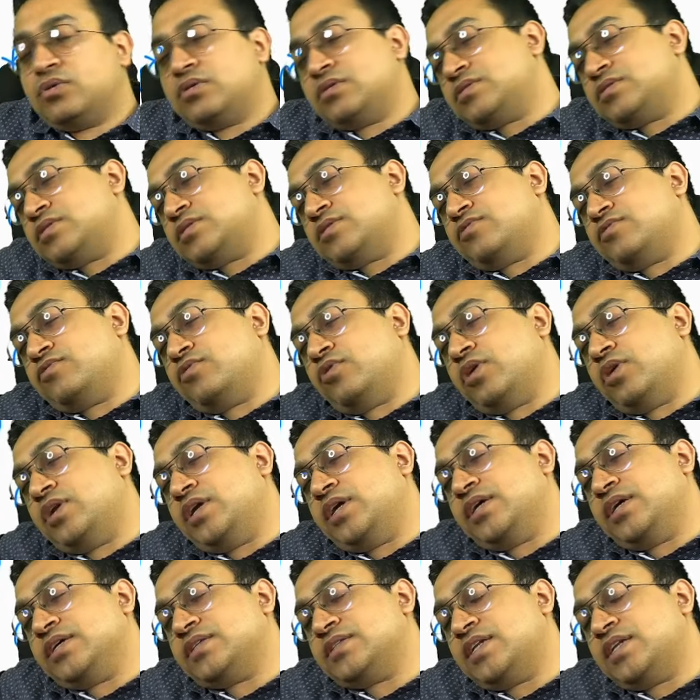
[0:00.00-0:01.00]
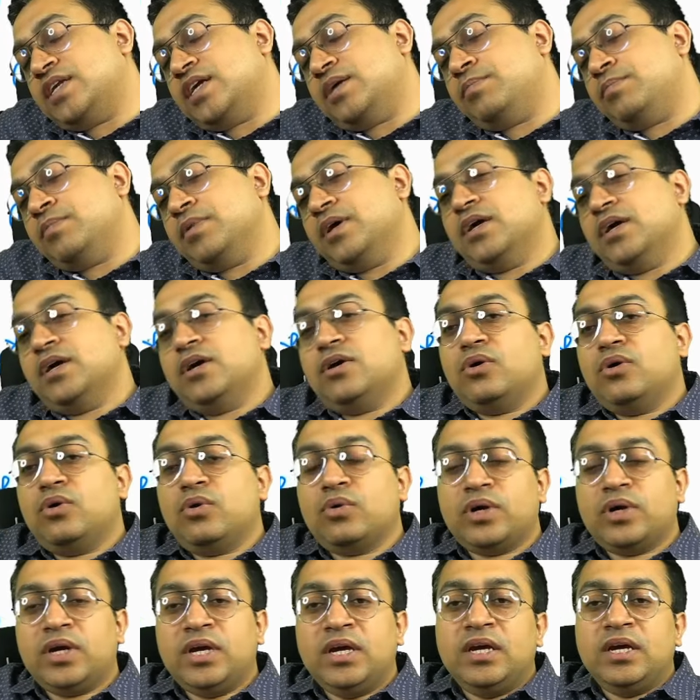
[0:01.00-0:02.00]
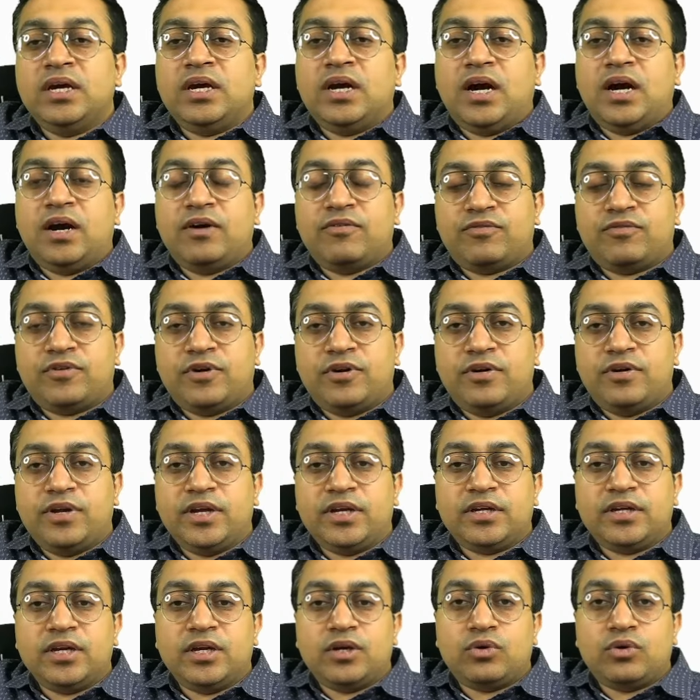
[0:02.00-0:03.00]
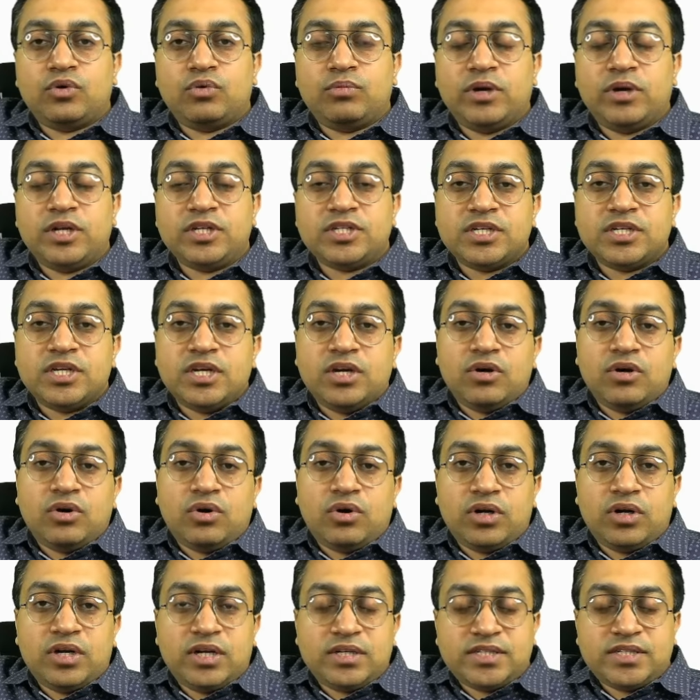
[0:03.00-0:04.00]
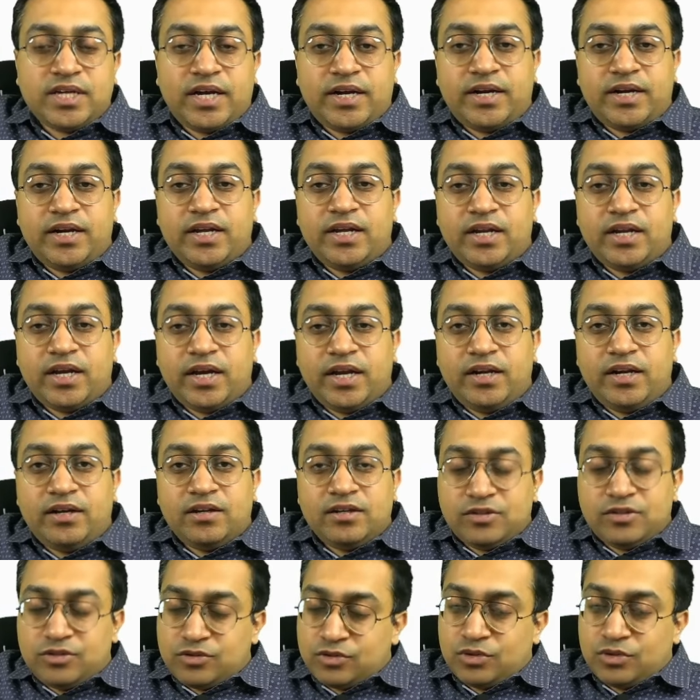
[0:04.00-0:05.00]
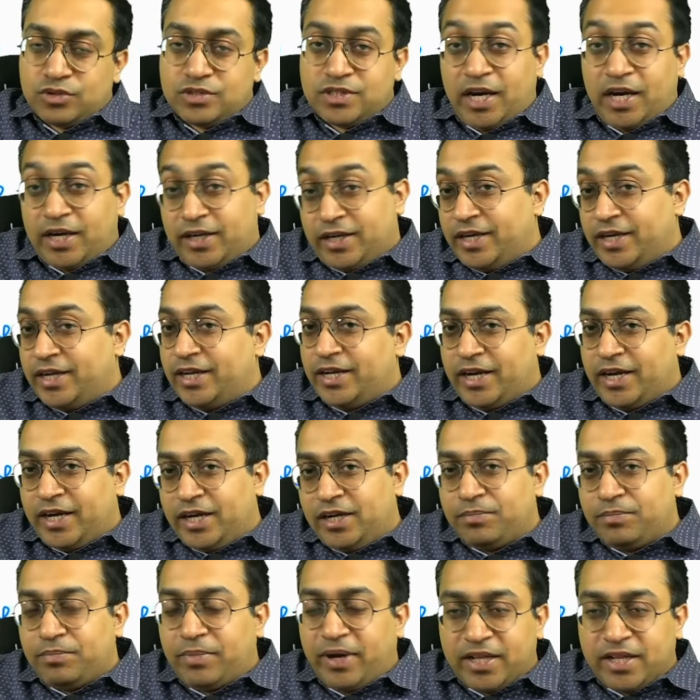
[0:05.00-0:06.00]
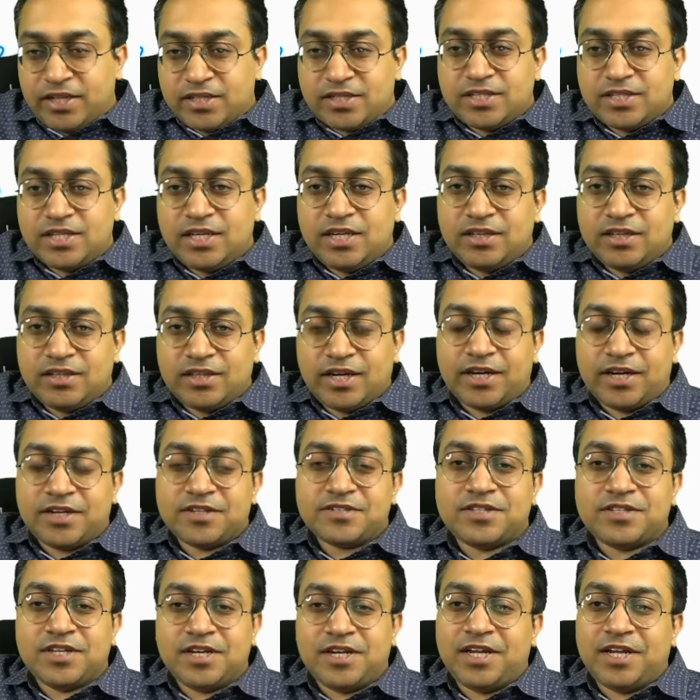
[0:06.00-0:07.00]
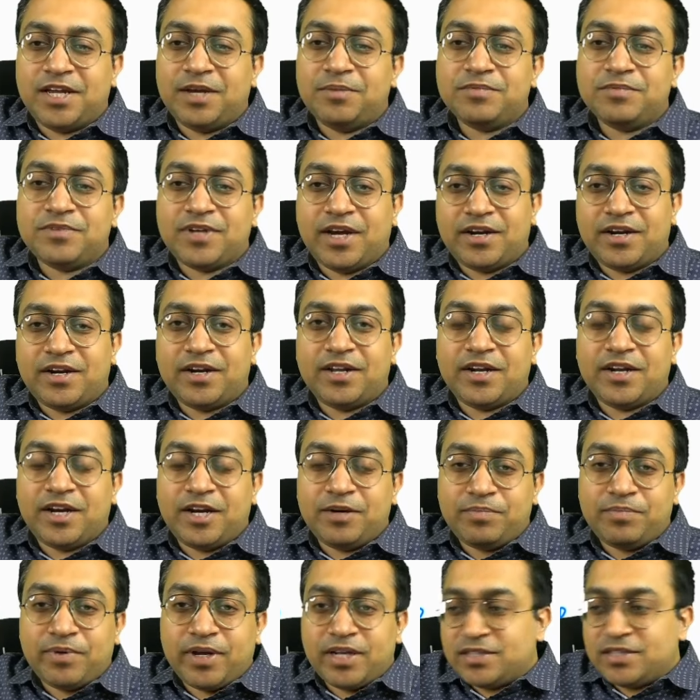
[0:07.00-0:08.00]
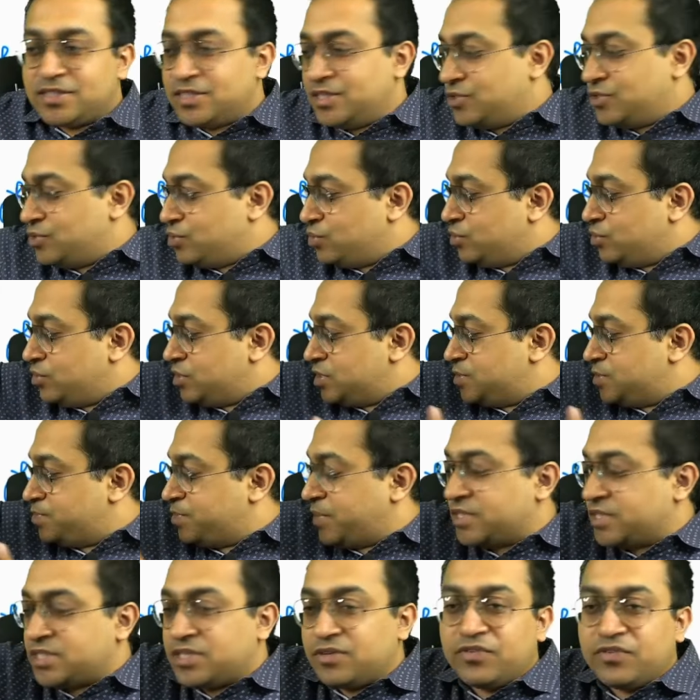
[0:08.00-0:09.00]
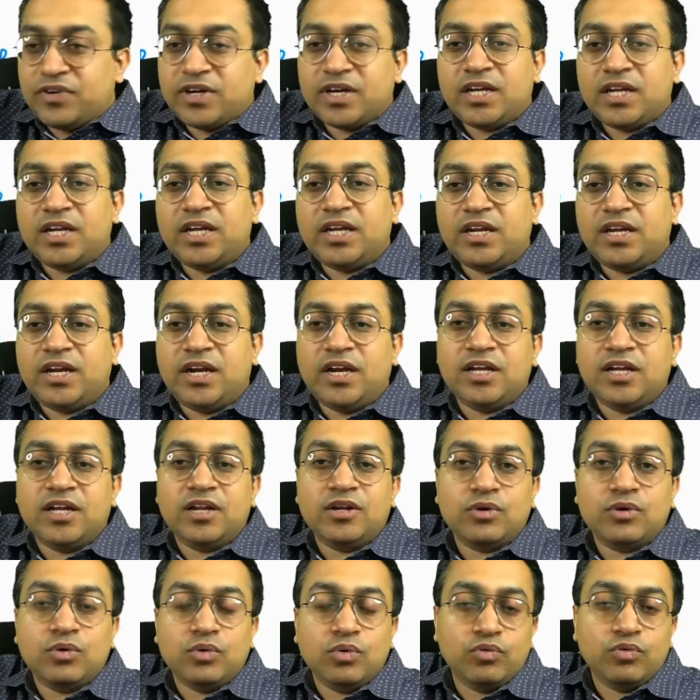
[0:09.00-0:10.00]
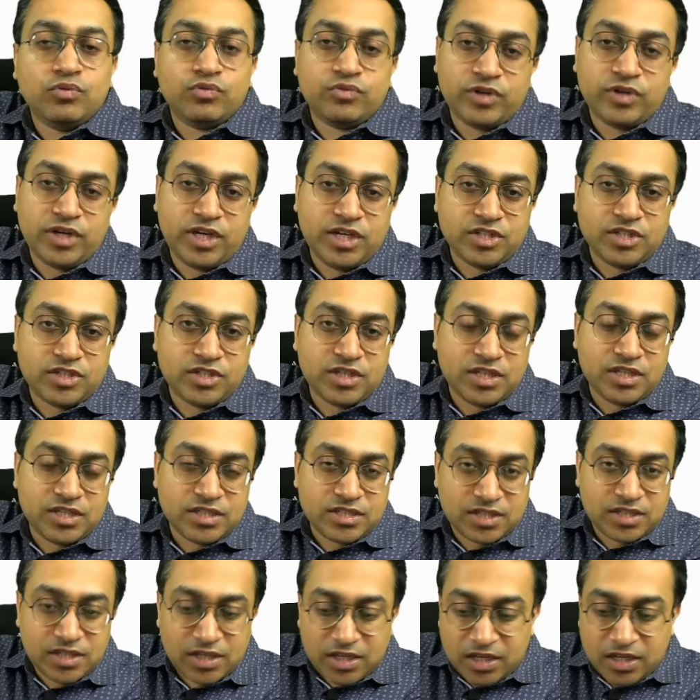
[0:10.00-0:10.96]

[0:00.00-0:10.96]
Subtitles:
falling asleep, okay, after drinking too much on a Saturday night, so Saturday night palsy, that is the name, Saturday night palsy. So specifically radial groove injury is there